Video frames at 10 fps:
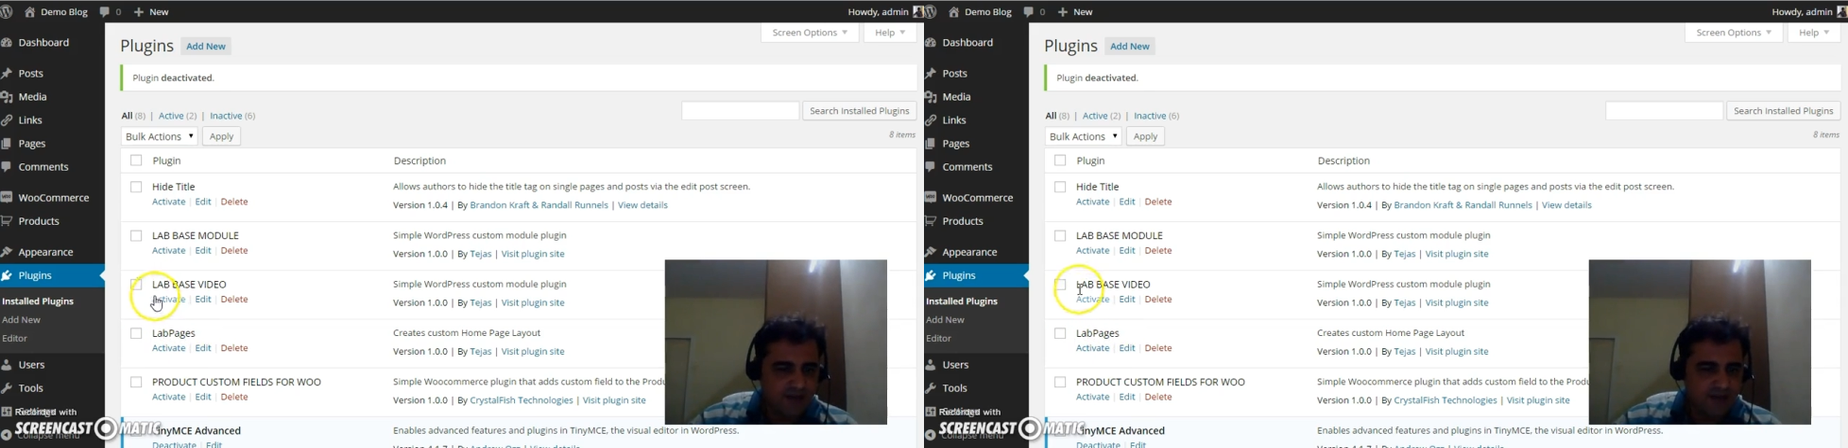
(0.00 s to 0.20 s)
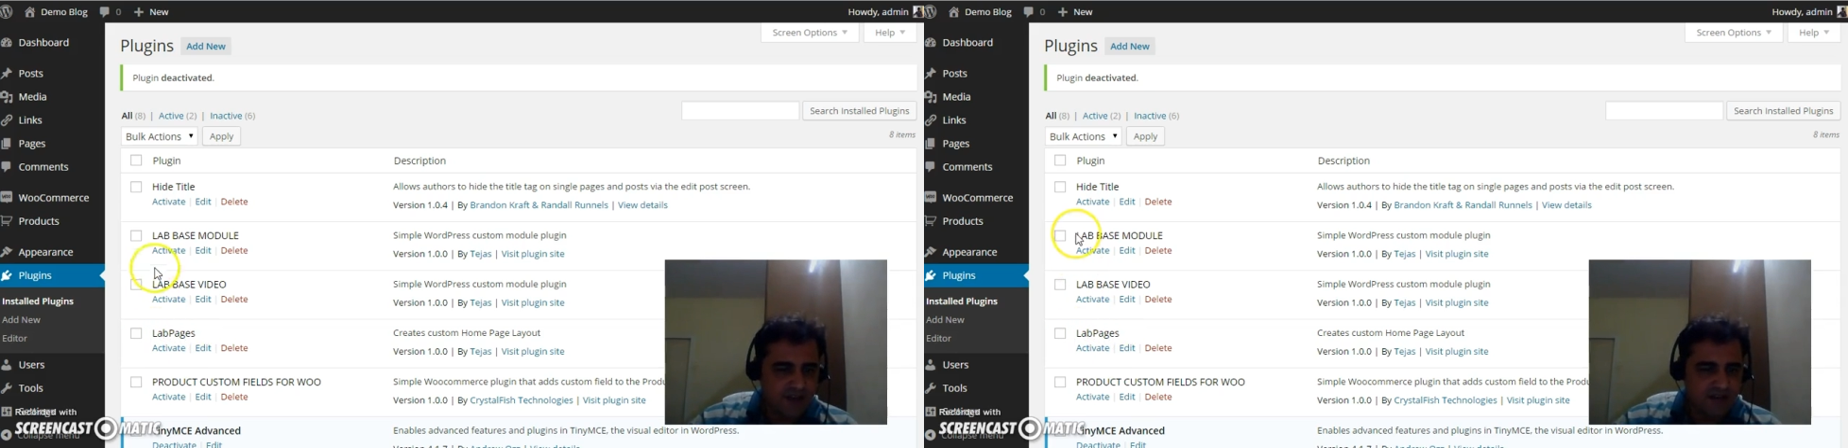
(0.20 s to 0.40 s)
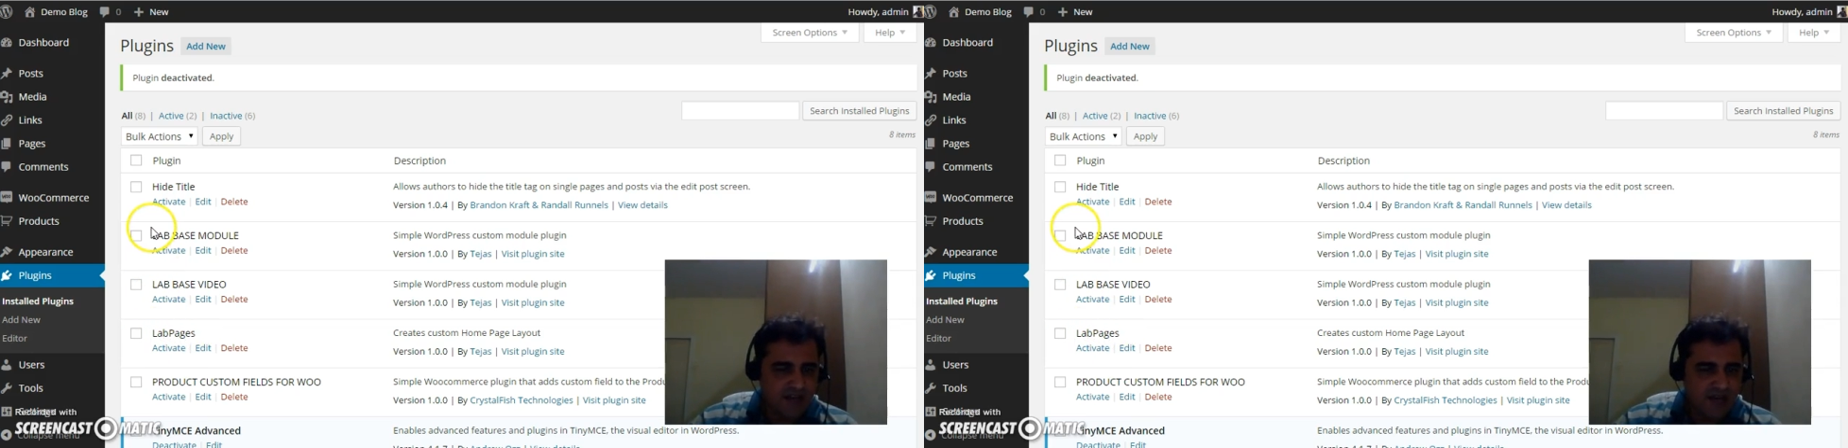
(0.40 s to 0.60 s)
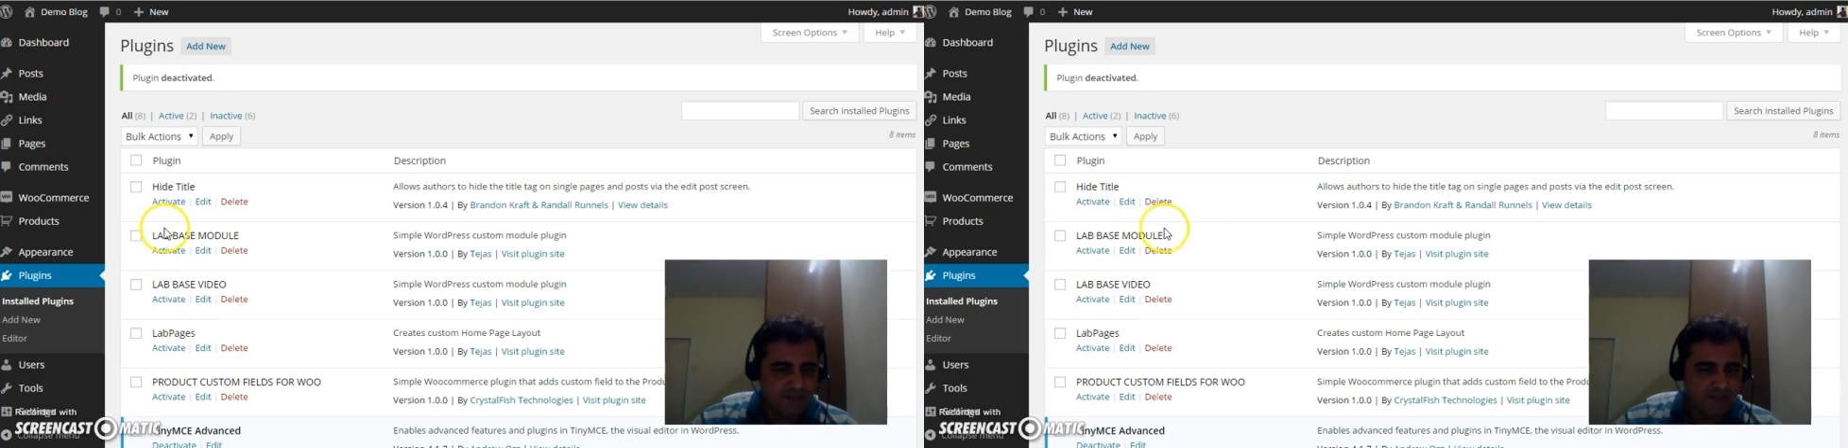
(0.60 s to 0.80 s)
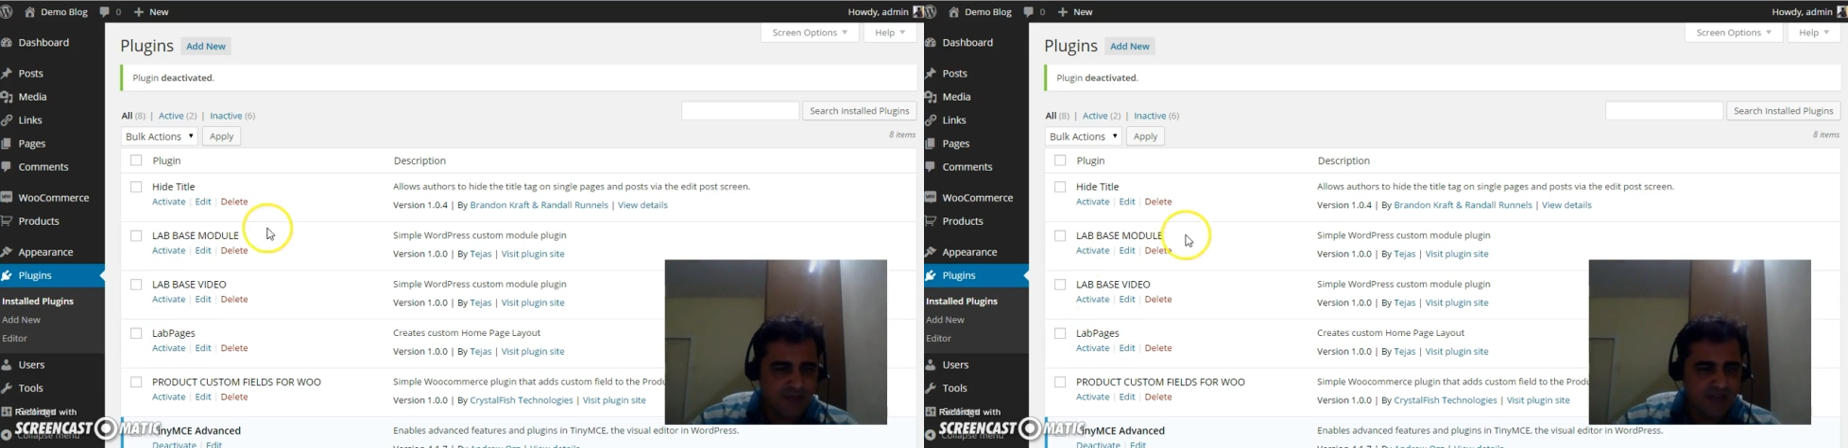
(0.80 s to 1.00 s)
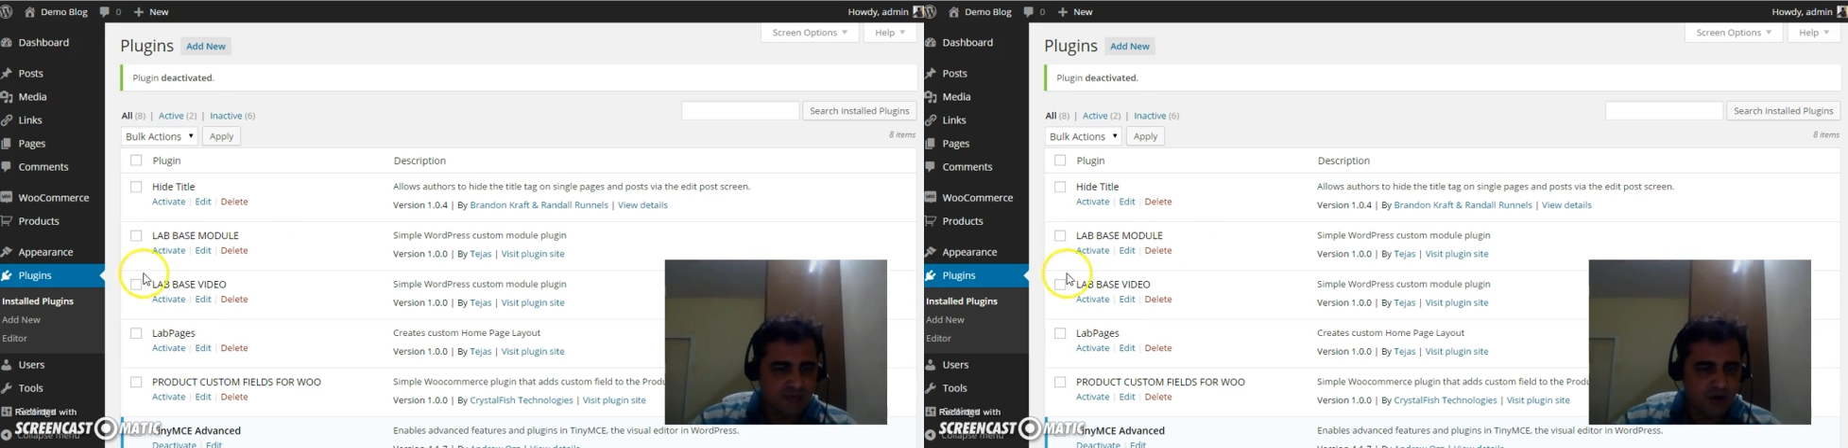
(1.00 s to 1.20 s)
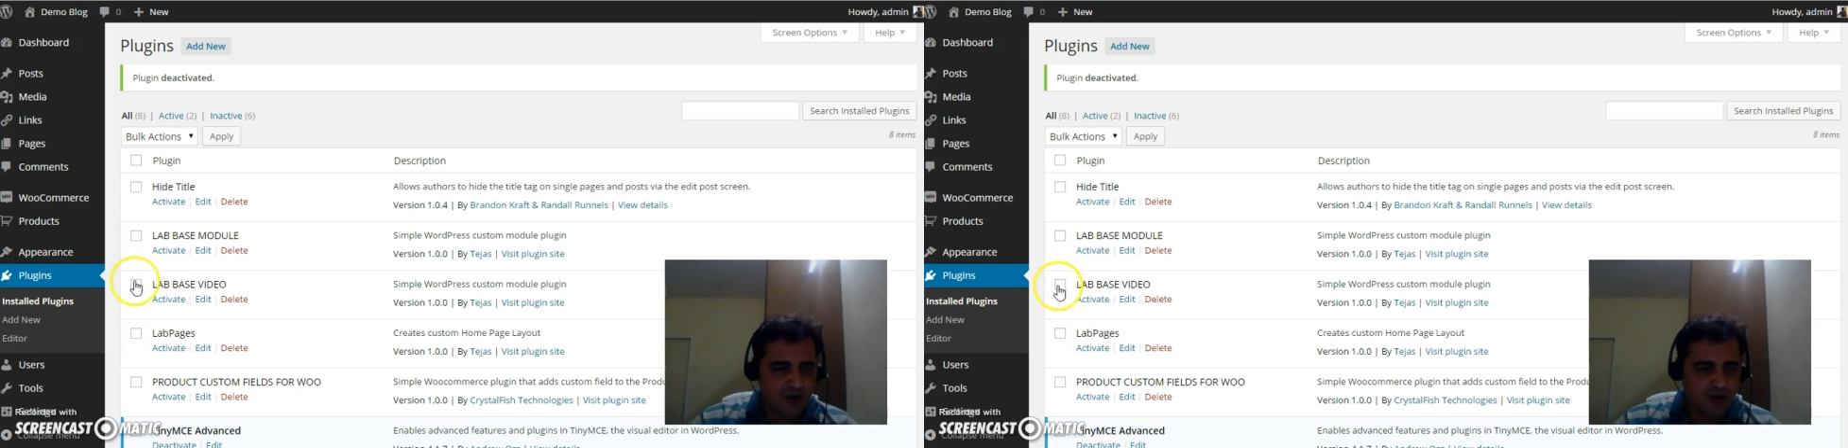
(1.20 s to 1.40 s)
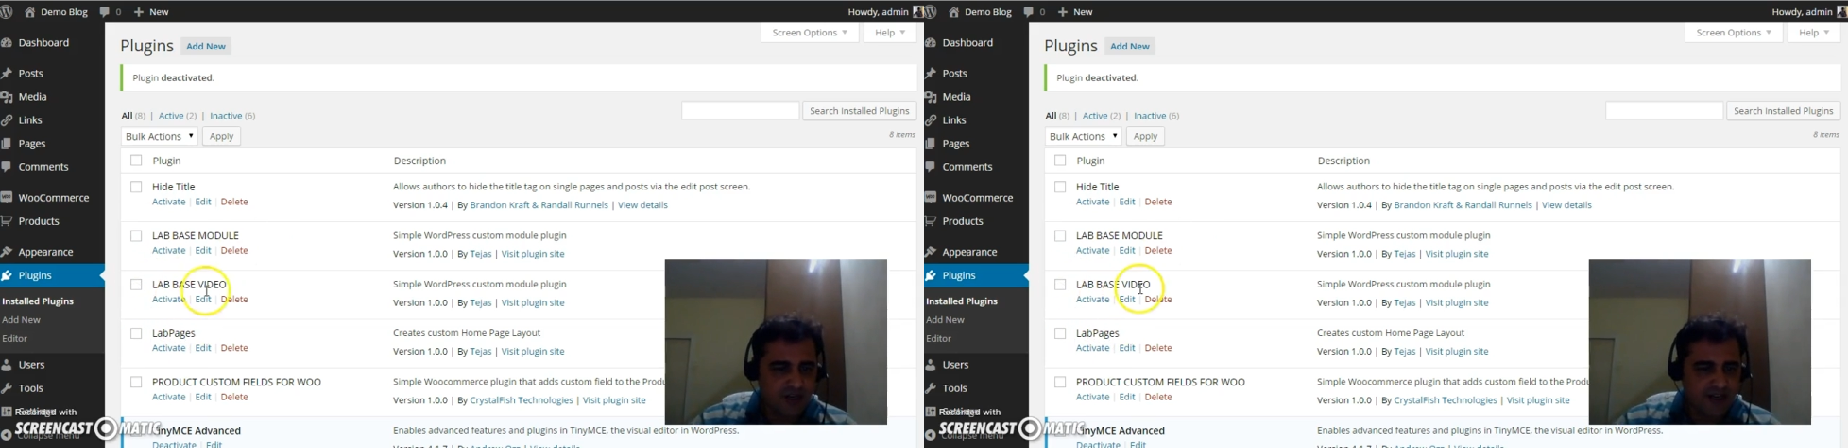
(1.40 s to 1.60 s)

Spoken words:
whereas LabBase Module and